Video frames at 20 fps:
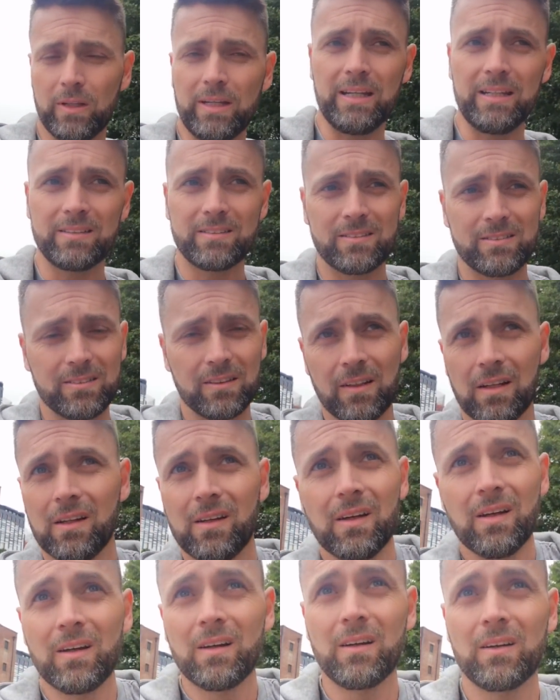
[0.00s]
Leeds
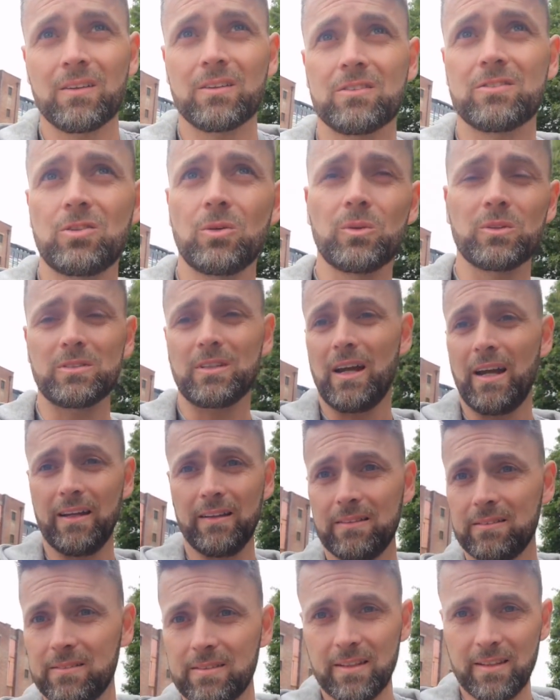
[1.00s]

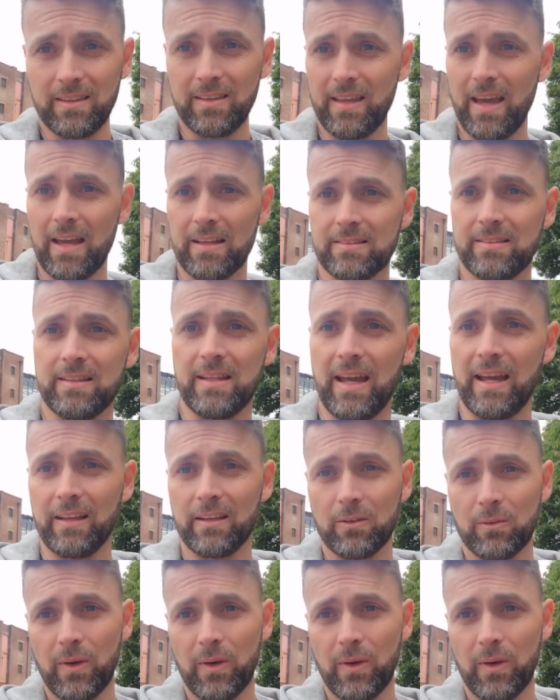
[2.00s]
suicide there today.